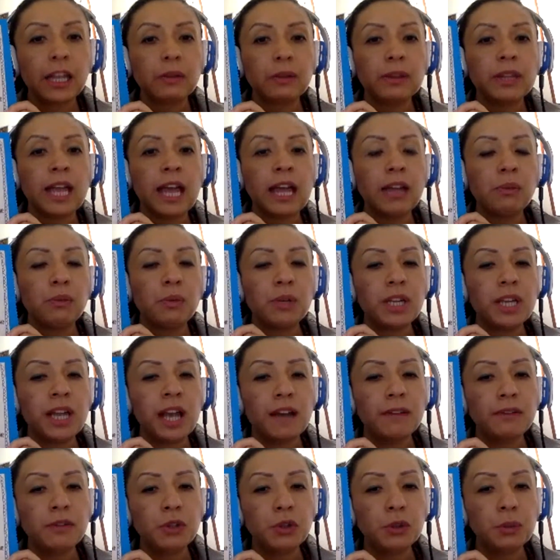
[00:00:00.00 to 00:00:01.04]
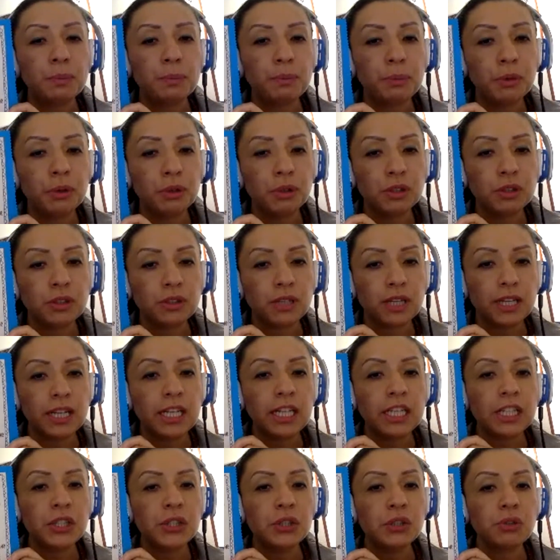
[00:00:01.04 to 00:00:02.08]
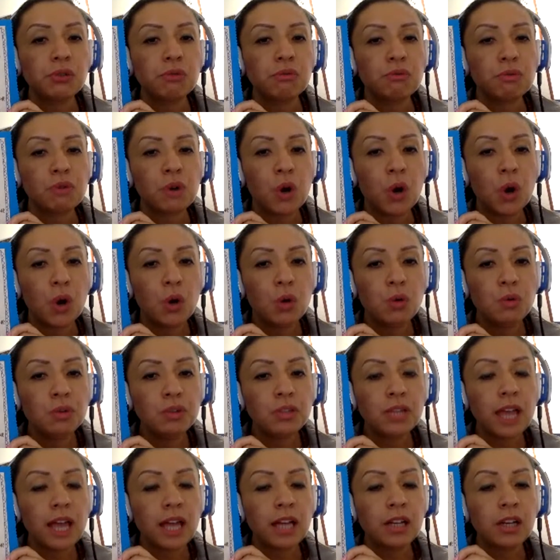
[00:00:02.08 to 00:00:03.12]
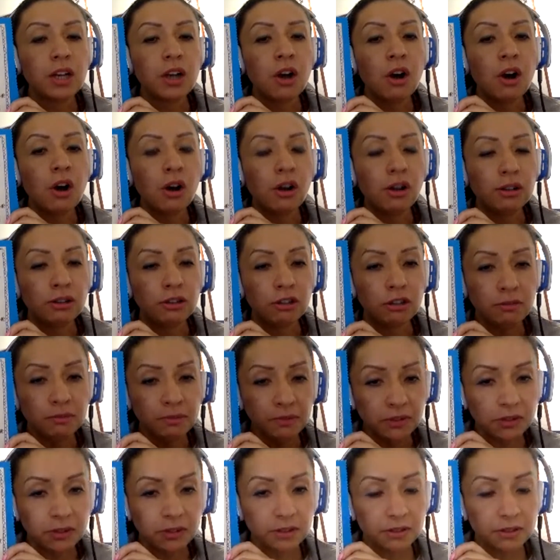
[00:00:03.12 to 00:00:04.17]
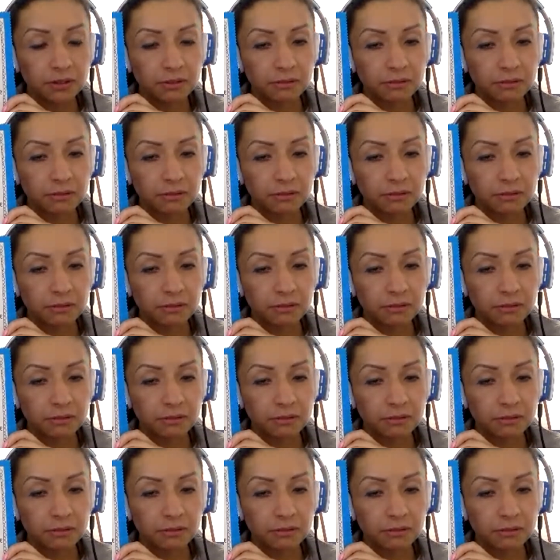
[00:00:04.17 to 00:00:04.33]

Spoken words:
That we have to put into rows and columns.